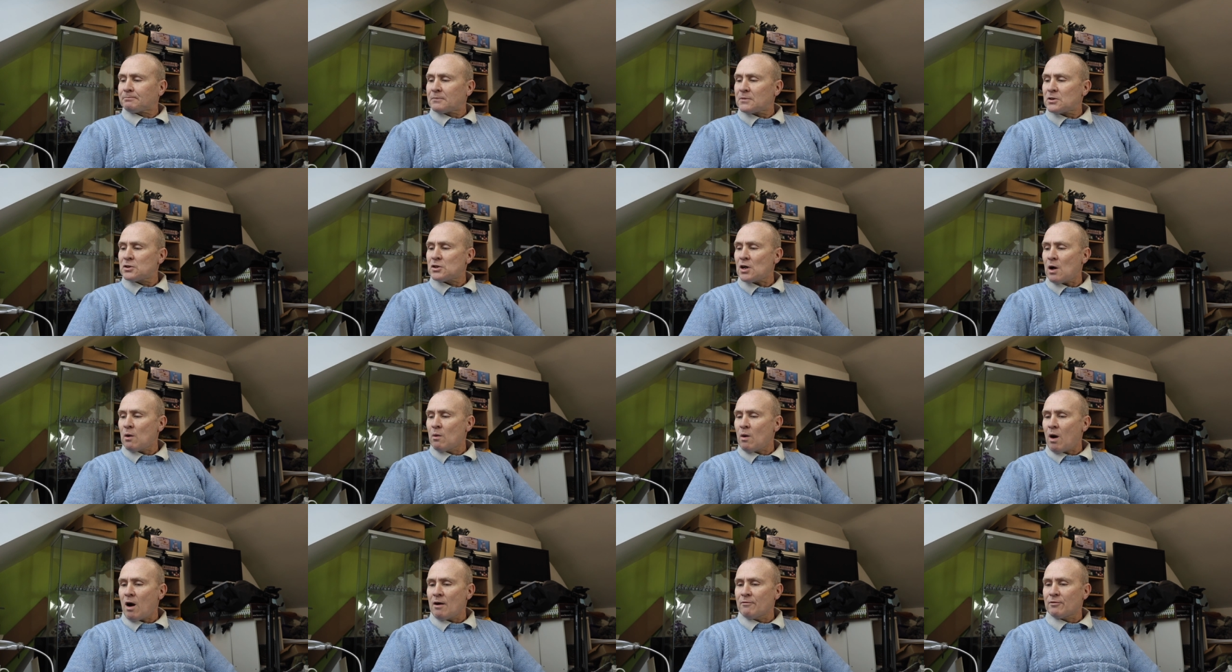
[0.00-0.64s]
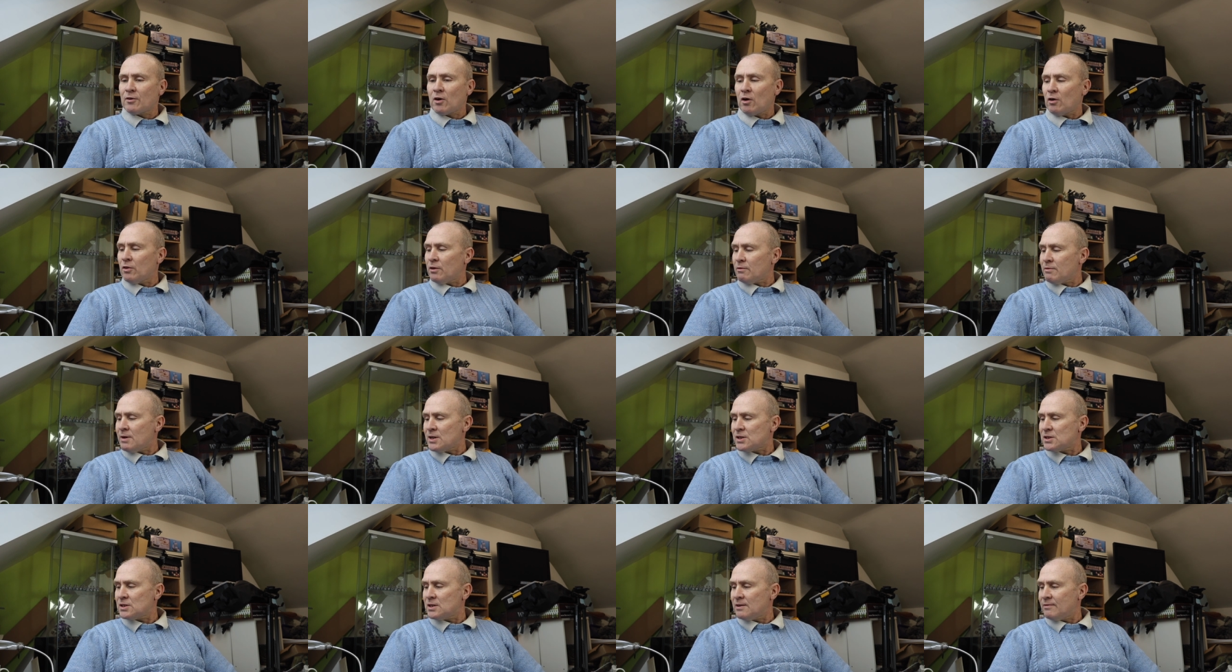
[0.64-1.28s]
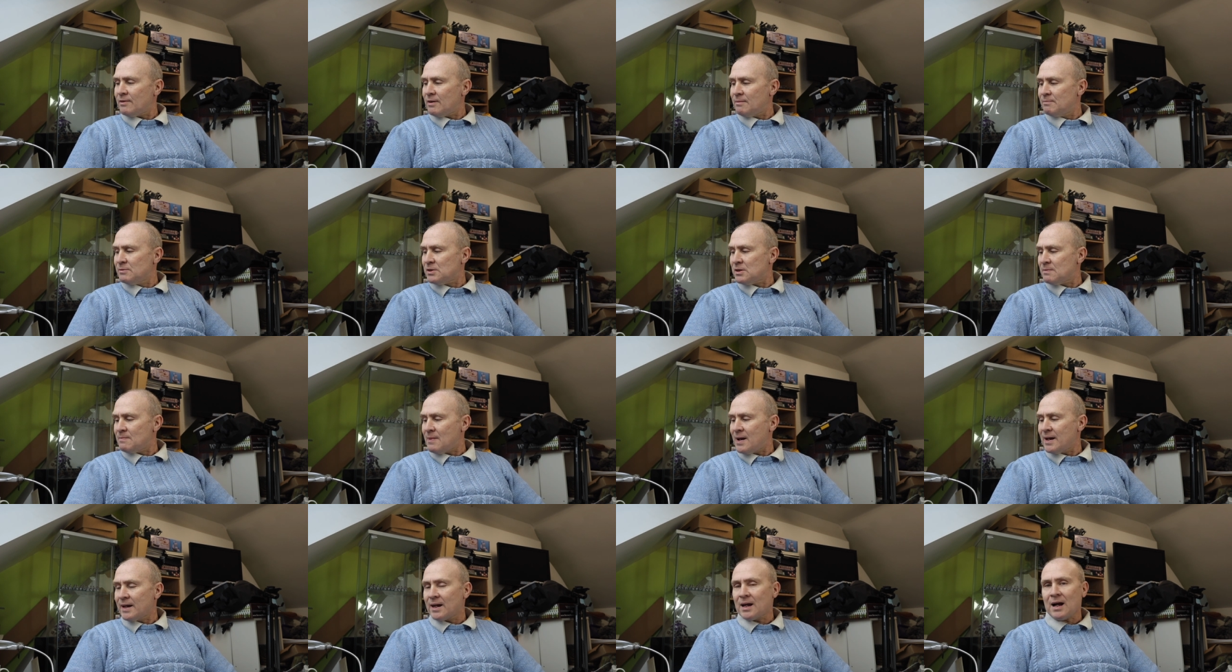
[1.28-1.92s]
so I've got the rest of them to
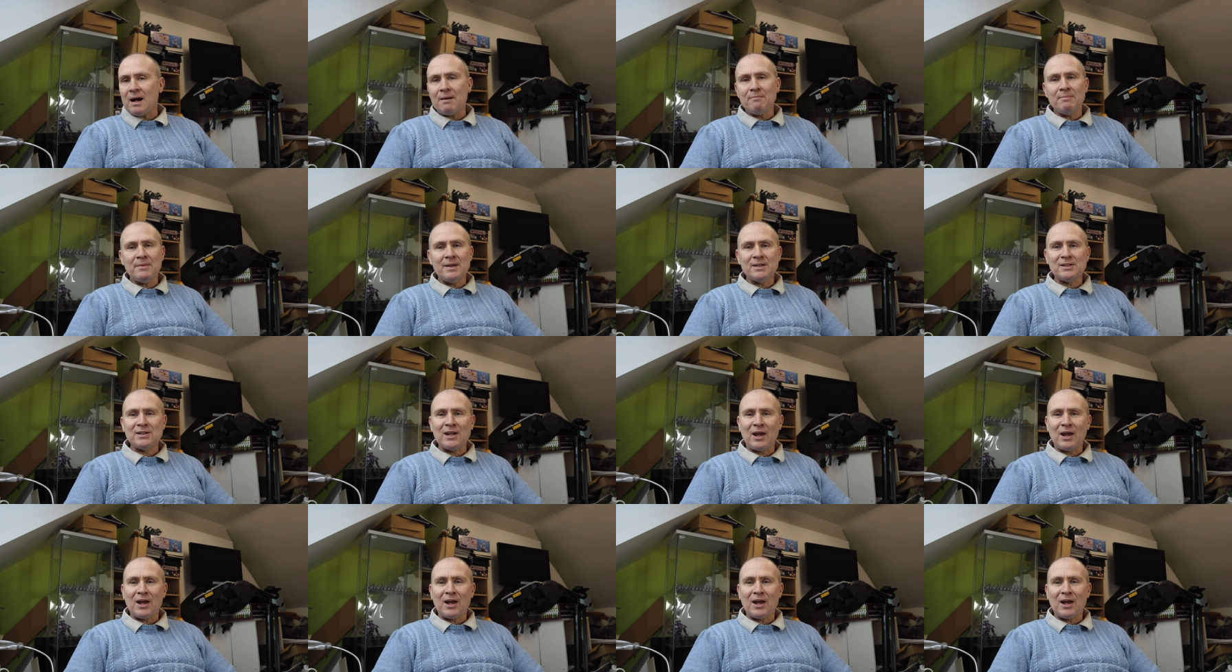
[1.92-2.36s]
make up. There's